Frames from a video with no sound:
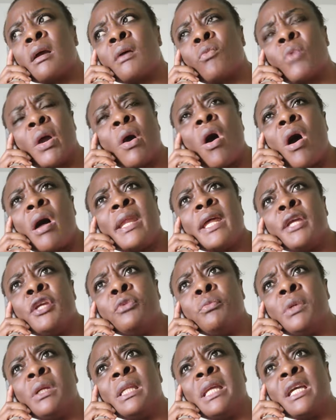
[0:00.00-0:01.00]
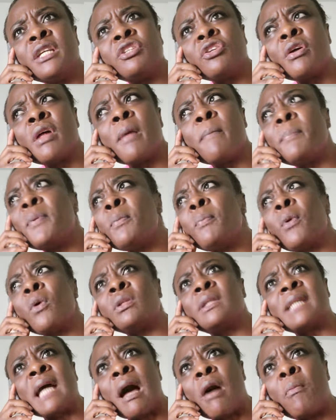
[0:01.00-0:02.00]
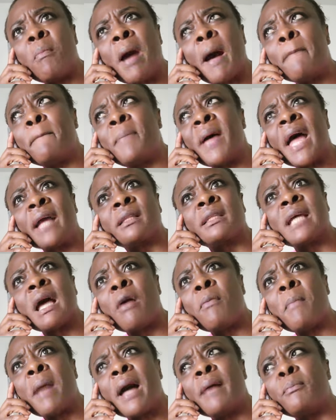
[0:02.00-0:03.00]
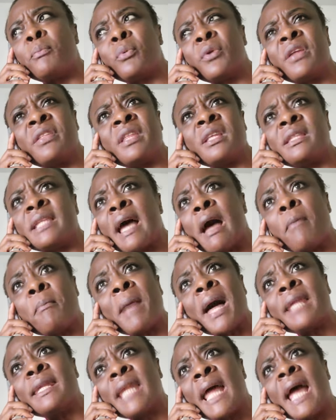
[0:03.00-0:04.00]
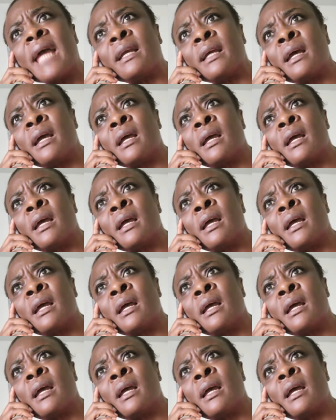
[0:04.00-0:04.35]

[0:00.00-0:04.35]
with all the humiliation and people down my back, down my breathing down my neck,